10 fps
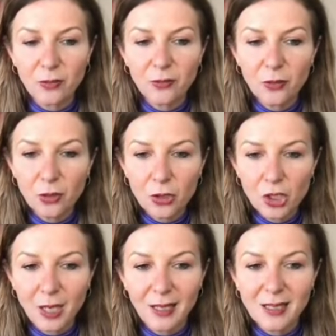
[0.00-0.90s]
the
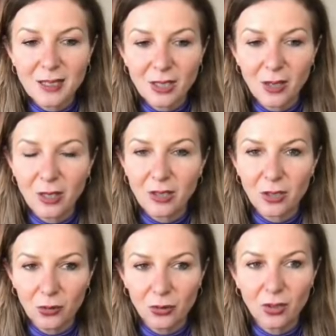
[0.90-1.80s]
future is going
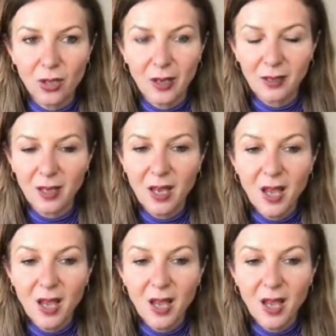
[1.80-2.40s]
to look like.